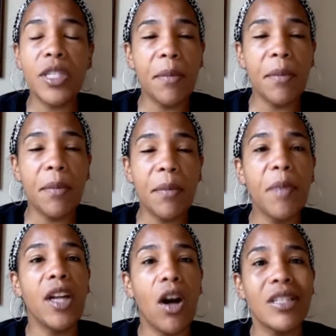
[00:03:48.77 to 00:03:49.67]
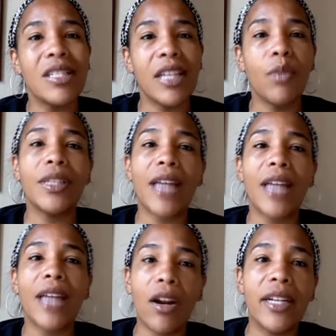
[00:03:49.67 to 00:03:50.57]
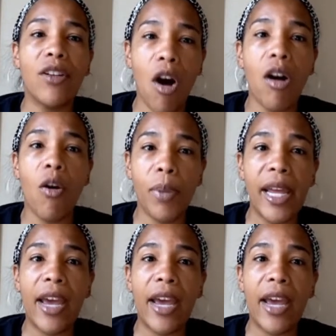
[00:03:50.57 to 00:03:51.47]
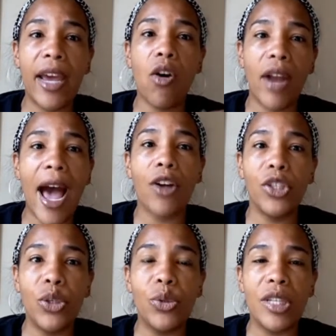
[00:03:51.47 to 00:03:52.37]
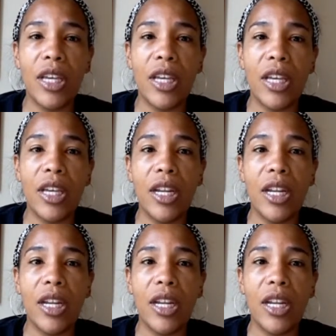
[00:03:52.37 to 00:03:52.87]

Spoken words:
we seem to be the only city without a doggone plan on how to use it